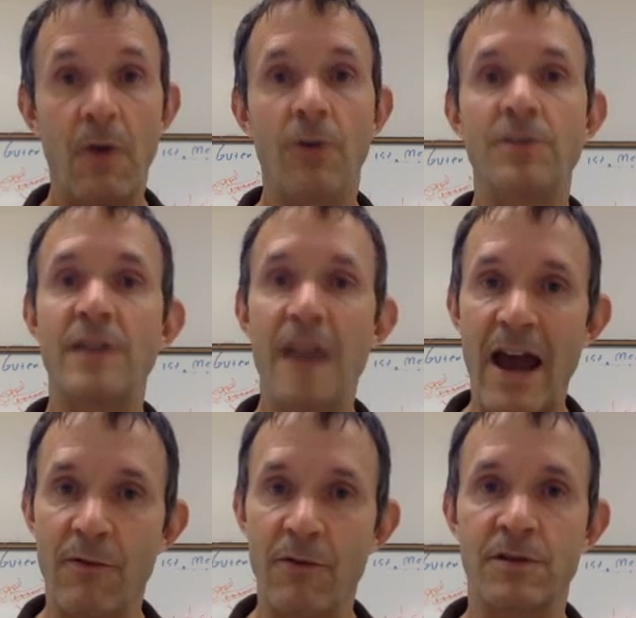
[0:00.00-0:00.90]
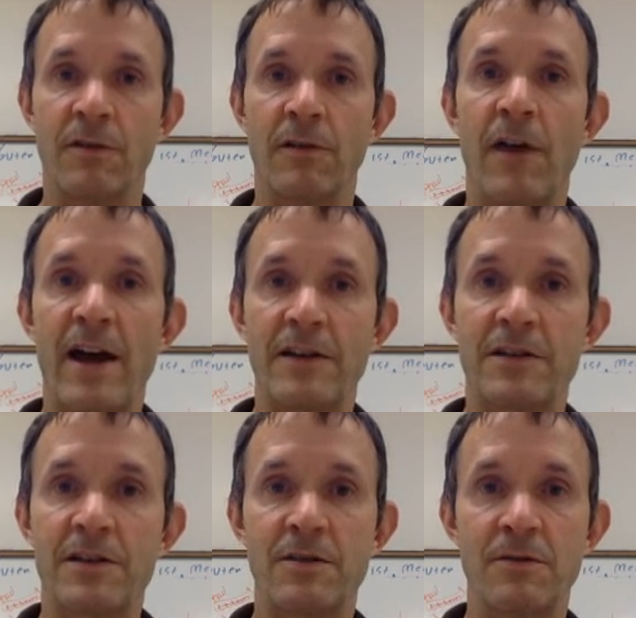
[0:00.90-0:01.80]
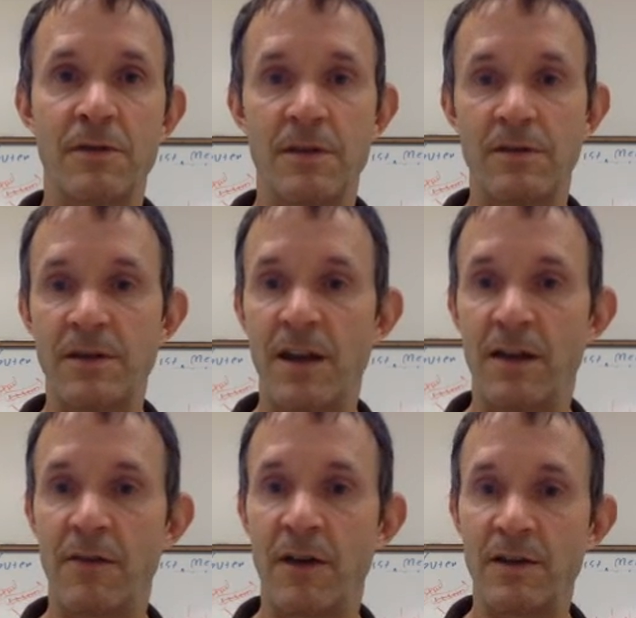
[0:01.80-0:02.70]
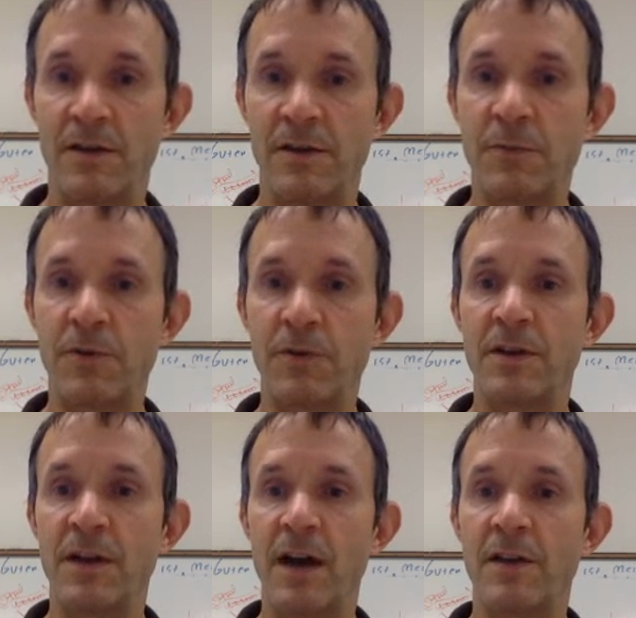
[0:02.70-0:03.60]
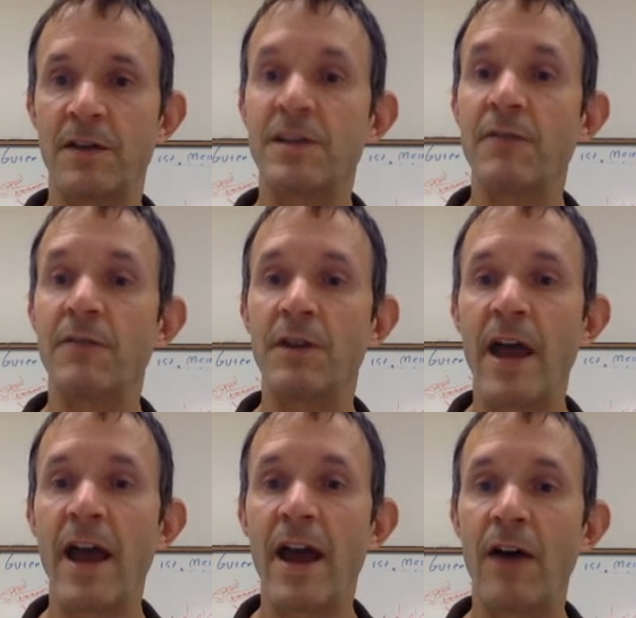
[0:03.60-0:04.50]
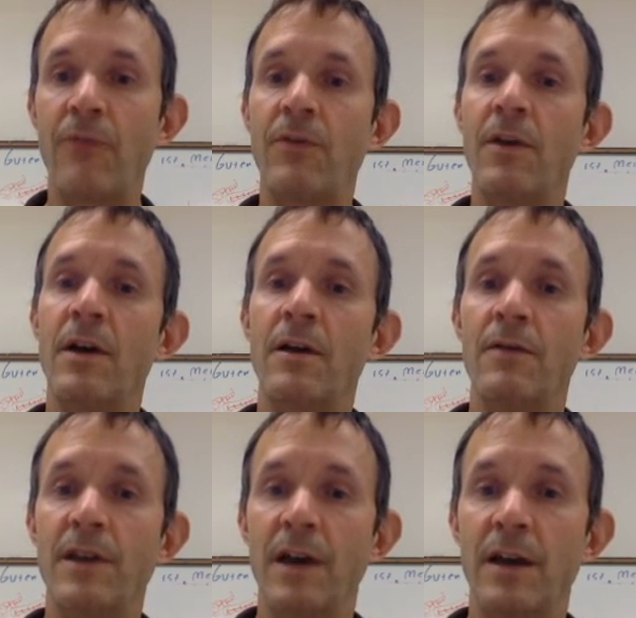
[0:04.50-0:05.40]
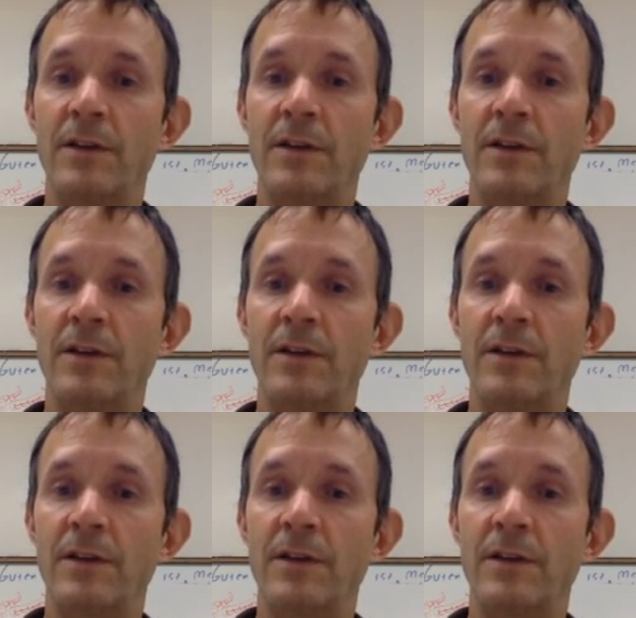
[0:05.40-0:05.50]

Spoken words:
or it's the average of the last two that you take, right? So this person got a 7.5, they got a